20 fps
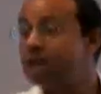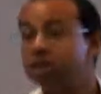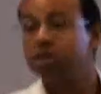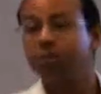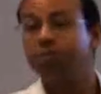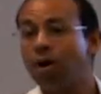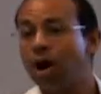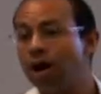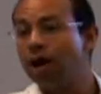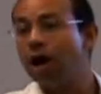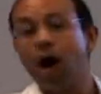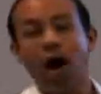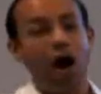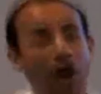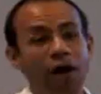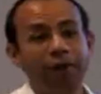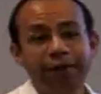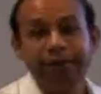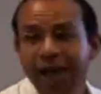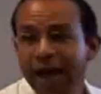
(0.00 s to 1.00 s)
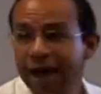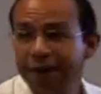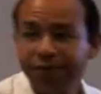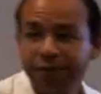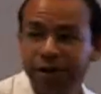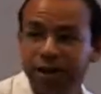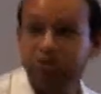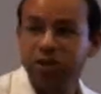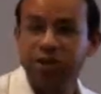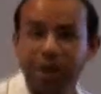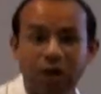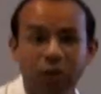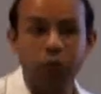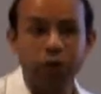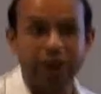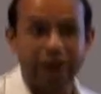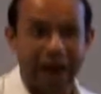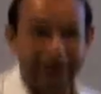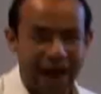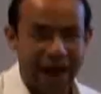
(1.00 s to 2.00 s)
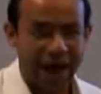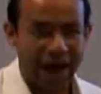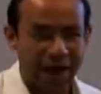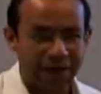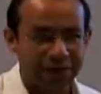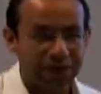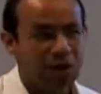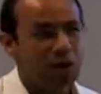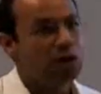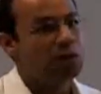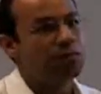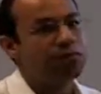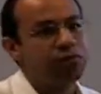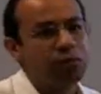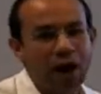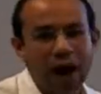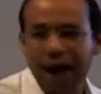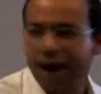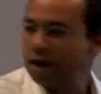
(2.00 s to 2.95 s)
upon all the evidence that we have prior